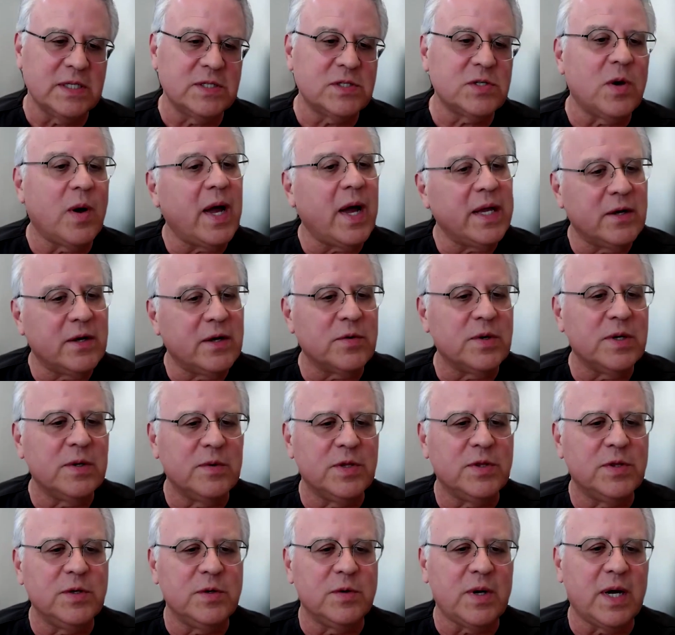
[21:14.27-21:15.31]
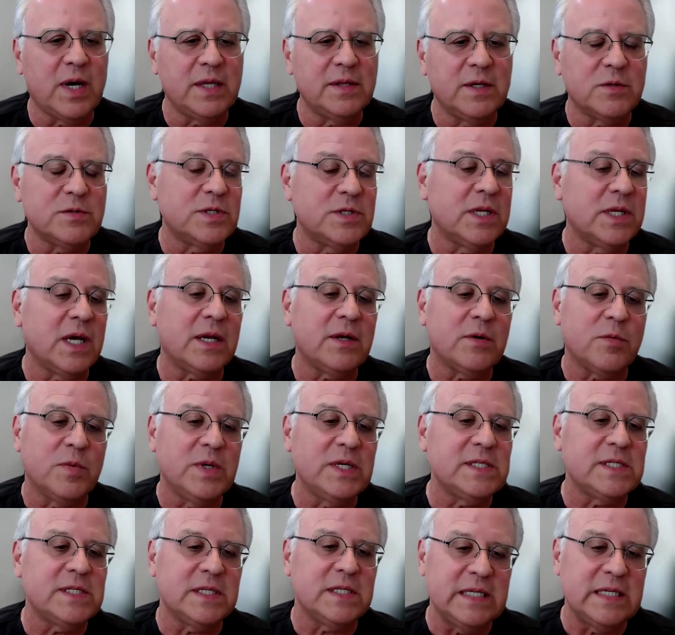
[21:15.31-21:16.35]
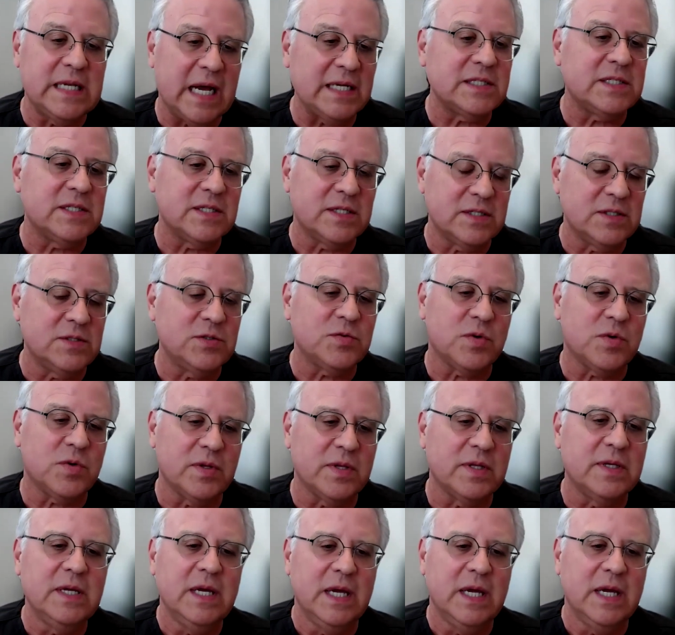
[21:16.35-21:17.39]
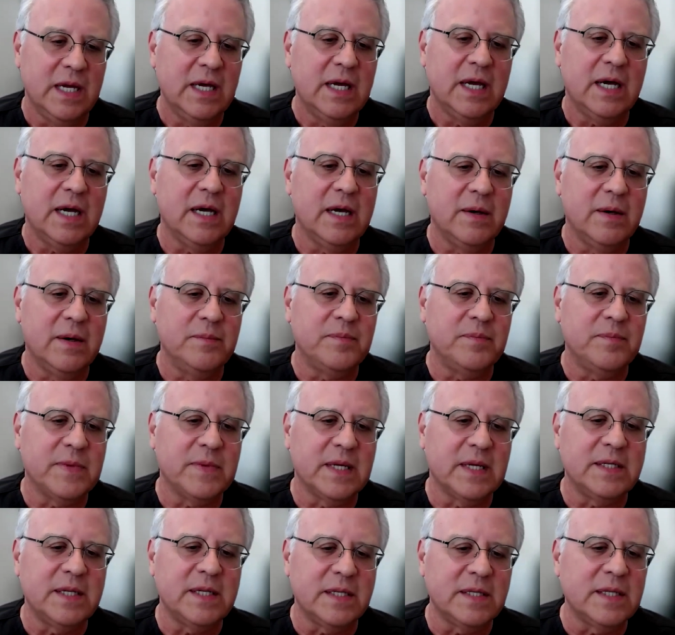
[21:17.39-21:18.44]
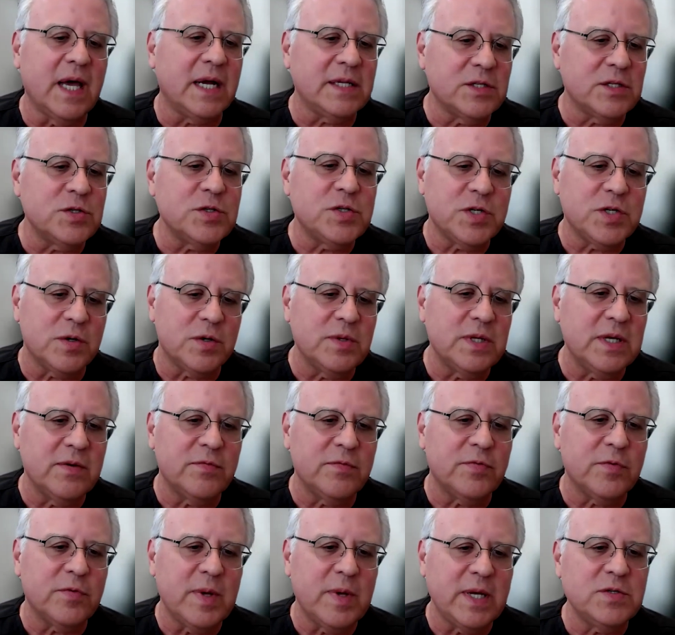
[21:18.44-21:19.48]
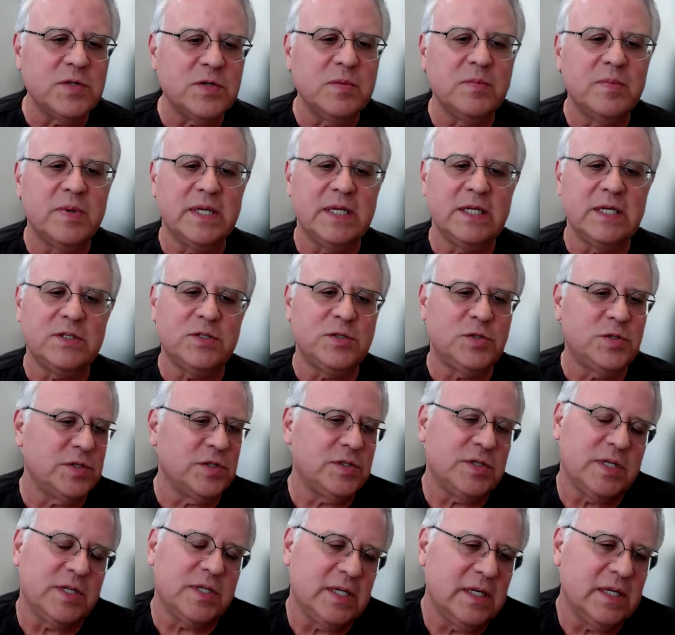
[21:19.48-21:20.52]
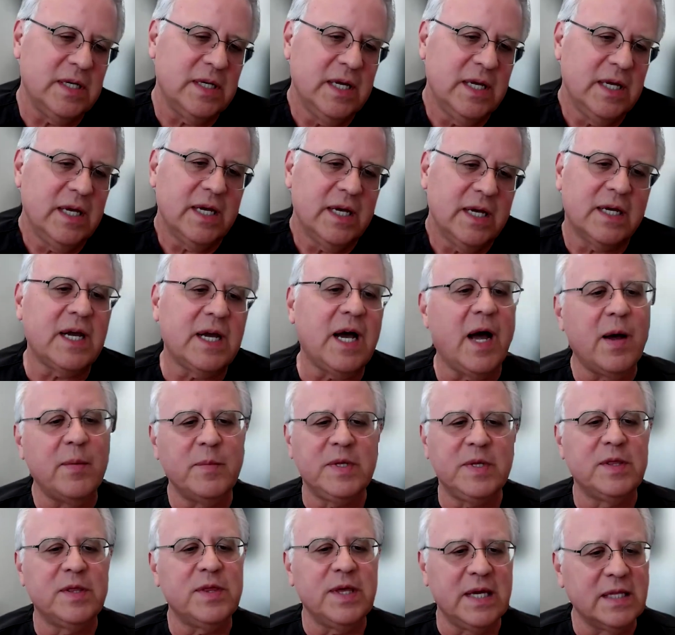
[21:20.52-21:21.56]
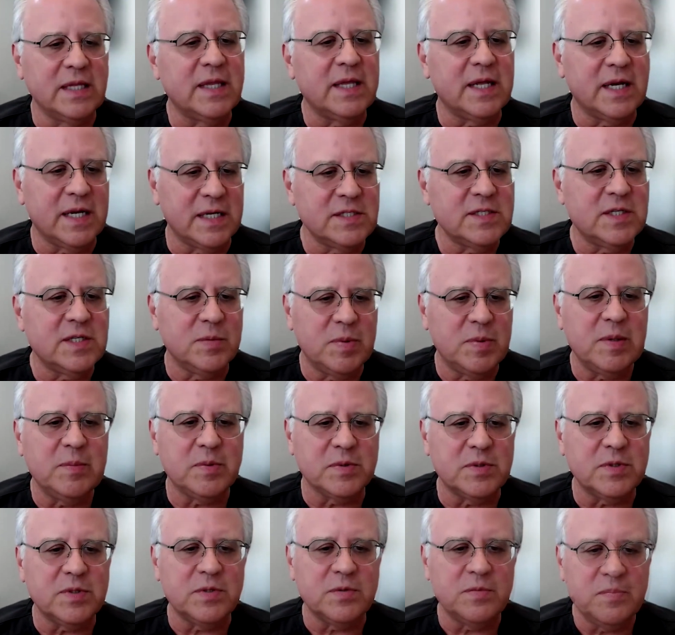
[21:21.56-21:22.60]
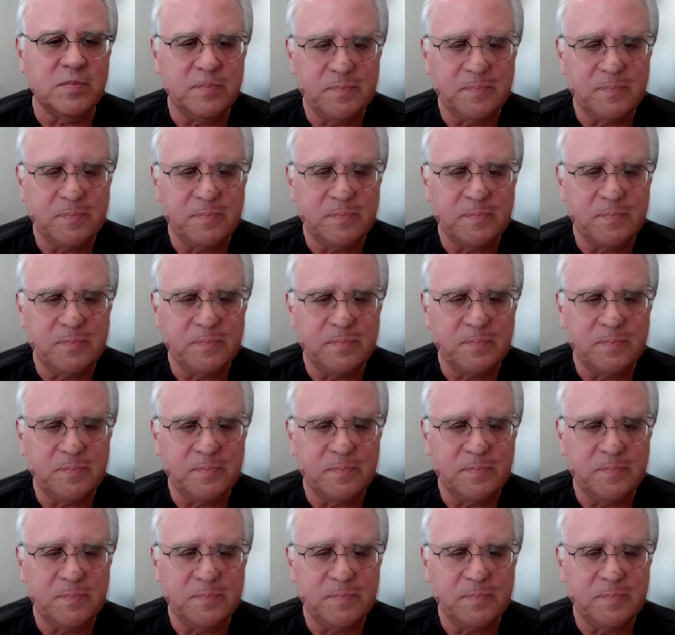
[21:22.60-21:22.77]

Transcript: So I agree with you. There's not a reason not to control, not to share the information, but it's just a common thing that I see people do.